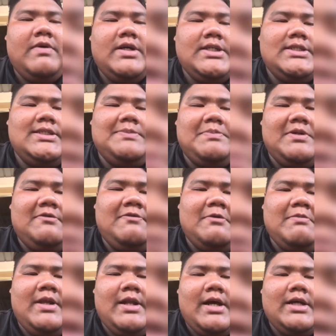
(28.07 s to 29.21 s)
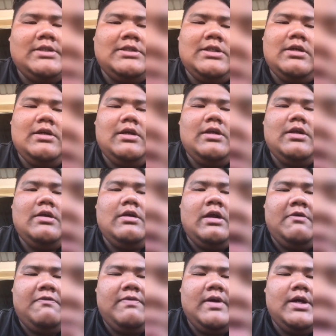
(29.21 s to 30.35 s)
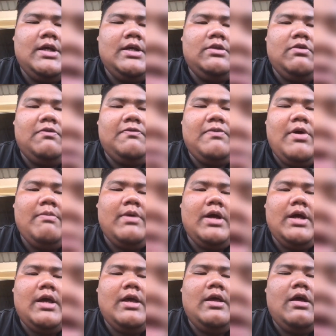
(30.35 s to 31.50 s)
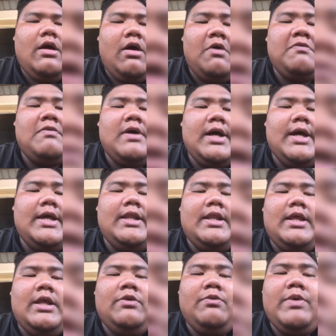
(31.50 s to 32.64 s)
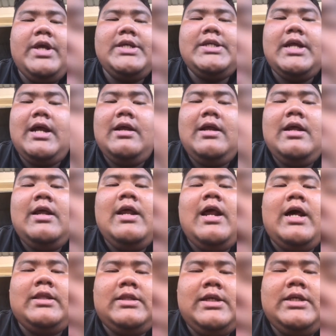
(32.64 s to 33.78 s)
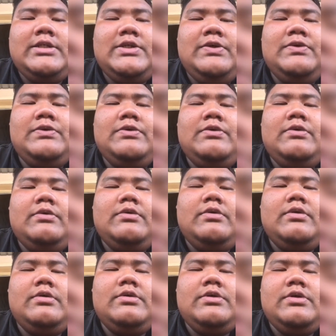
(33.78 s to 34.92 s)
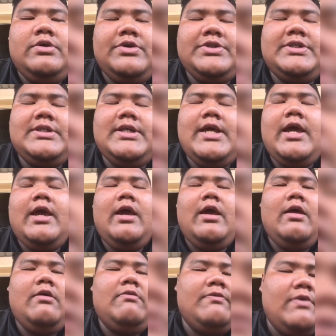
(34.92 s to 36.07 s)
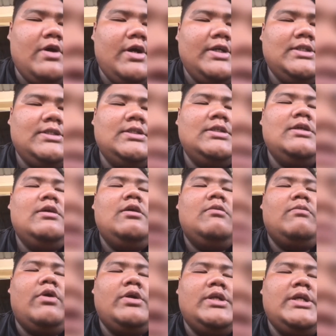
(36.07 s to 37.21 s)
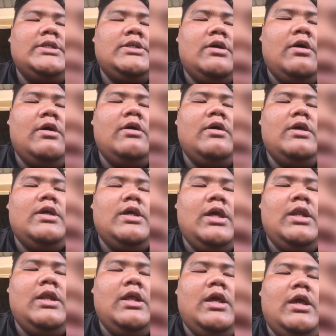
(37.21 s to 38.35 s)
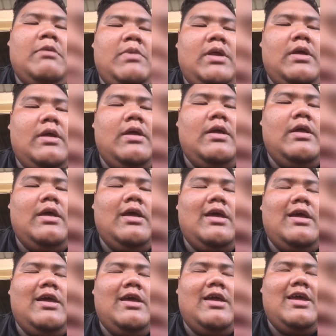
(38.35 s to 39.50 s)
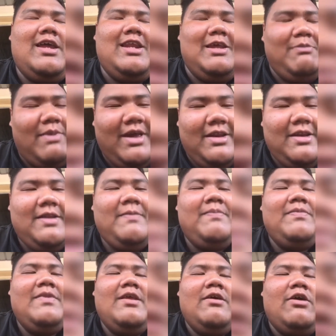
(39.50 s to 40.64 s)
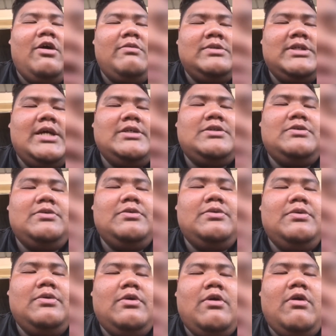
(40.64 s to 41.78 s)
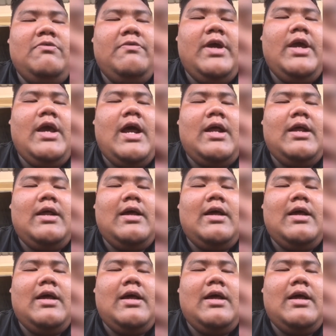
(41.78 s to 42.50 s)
First, performing arts refer to form of art in which artists use their voice, bodies or animate objects to convey